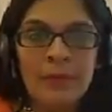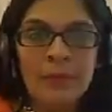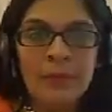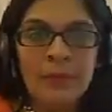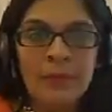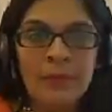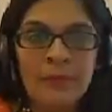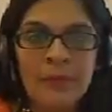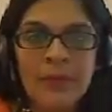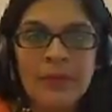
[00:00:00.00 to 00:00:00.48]

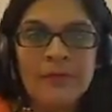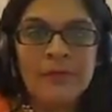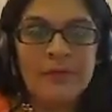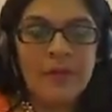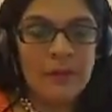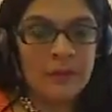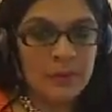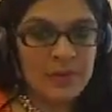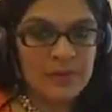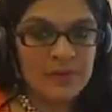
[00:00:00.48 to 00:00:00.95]
great
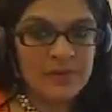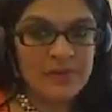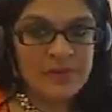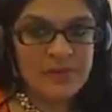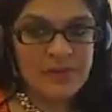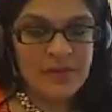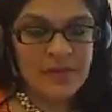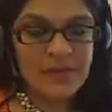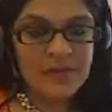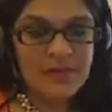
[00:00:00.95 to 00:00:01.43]

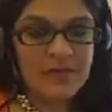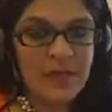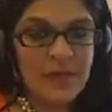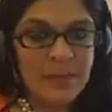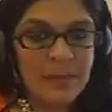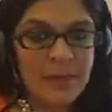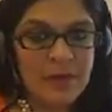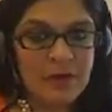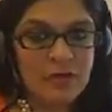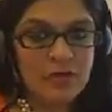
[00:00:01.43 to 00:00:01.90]
diversity, as I
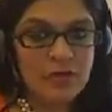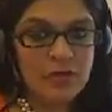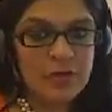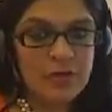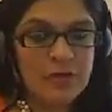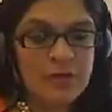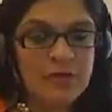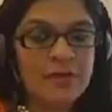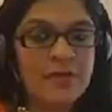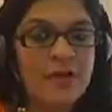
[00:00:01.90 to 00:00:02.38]

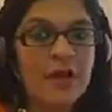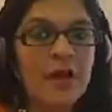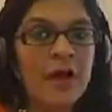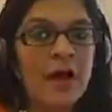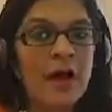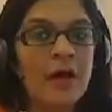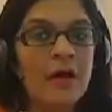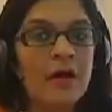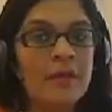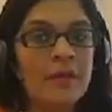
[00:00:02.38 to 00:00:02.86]
mentioned.
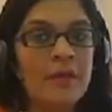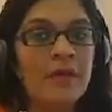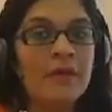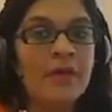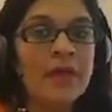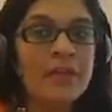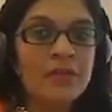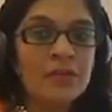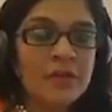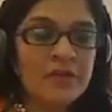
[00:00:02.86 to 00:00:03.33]

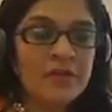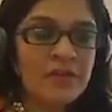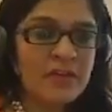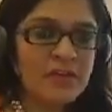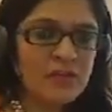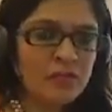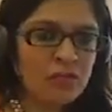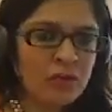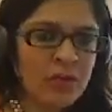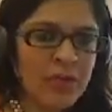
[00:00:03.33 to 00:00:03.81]
It's
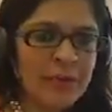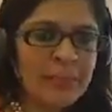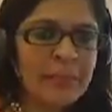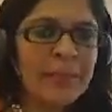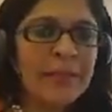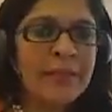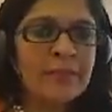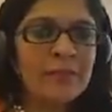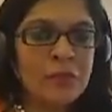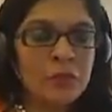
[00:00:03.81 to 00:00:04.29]

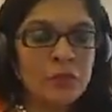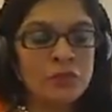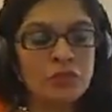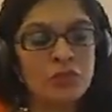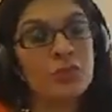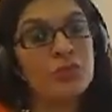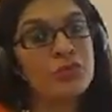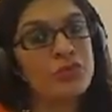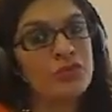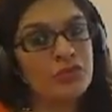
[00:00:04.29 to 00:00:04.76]
extremely
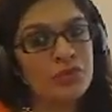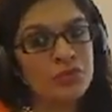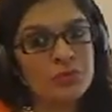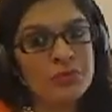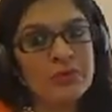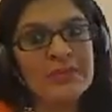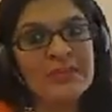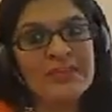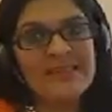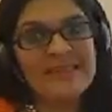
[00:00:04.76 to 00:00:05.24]

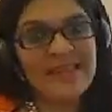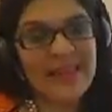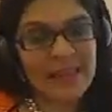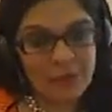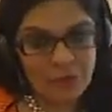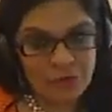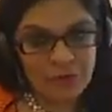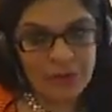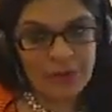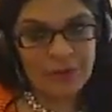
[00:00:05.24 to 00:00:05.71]

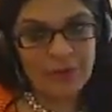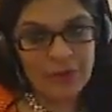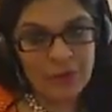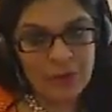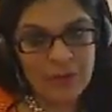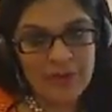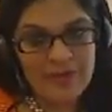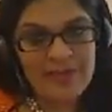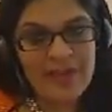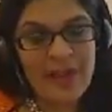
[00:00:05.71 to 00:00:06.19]
student-centric. The
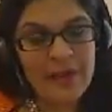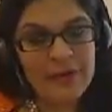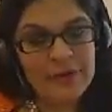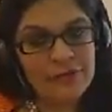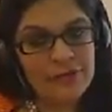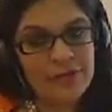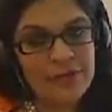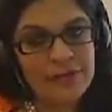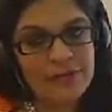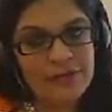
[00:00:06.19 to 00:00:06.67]
U.S. higher
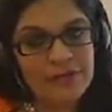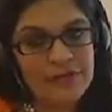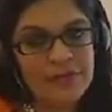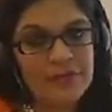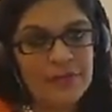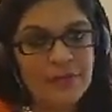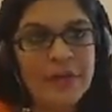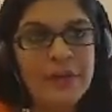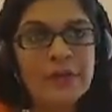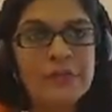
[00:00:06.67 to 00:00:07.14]
education
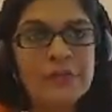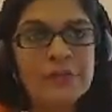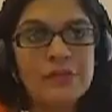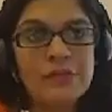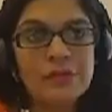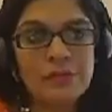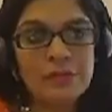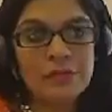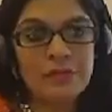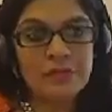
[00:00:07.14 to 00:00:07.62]
is very
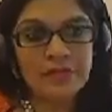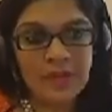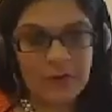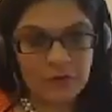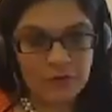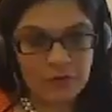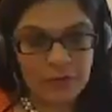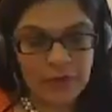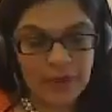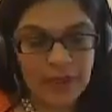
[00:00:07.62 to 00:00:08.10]

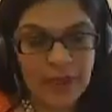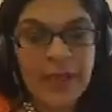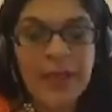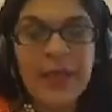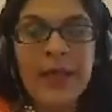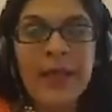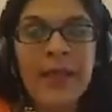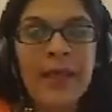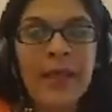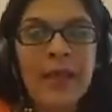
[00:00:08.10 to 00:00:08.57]
student-centric.
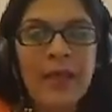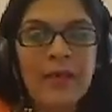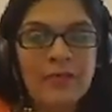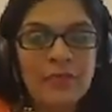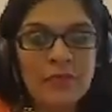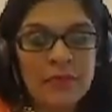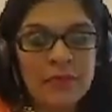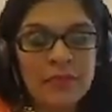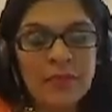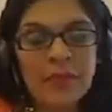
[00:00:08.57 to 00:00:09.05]

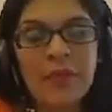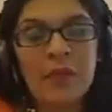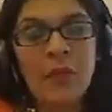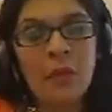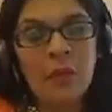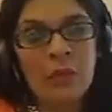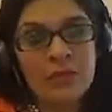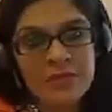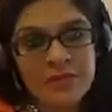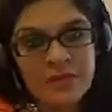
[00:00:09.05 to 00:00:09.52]
Everything,
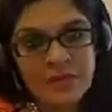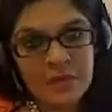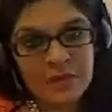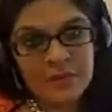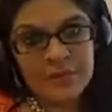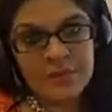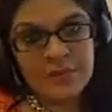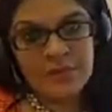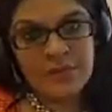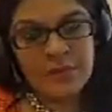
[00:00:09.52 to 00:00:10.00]
all
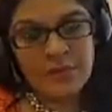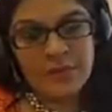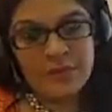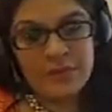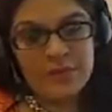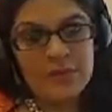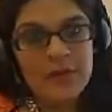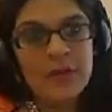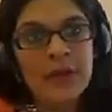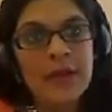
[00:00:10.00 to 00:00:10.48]

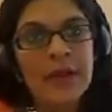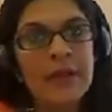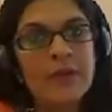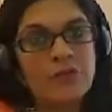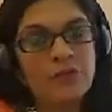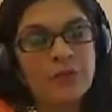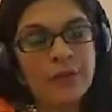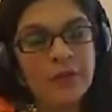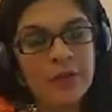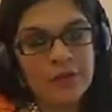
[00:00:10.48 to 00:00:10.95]
services,
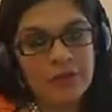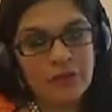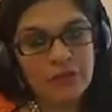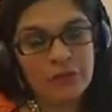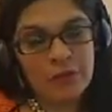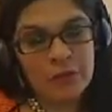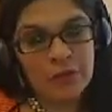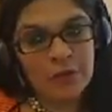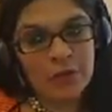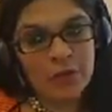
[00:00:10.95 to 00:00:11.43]

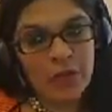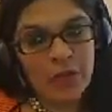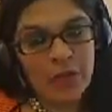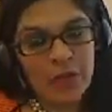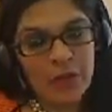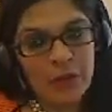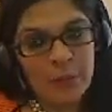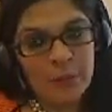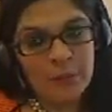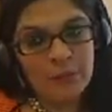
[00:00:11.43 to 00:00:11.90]
educational
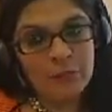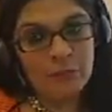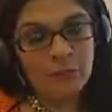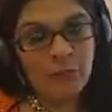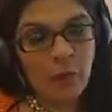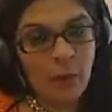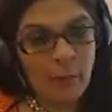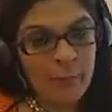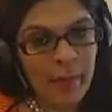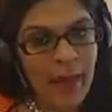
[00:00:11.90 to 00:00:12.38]

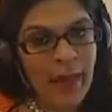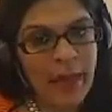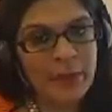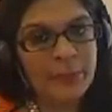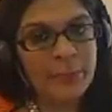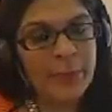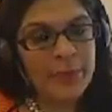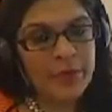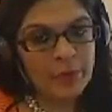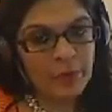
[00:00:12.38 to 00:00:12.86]
format,
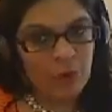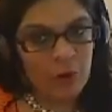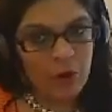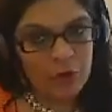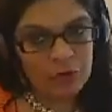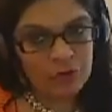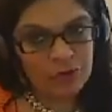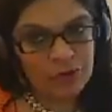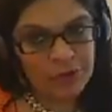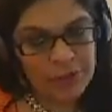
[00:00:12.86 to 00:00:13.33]

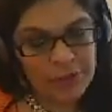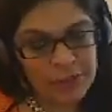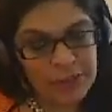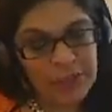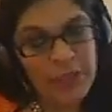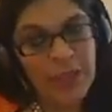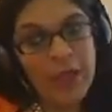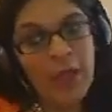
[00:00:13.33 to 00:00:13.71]
pedagogy,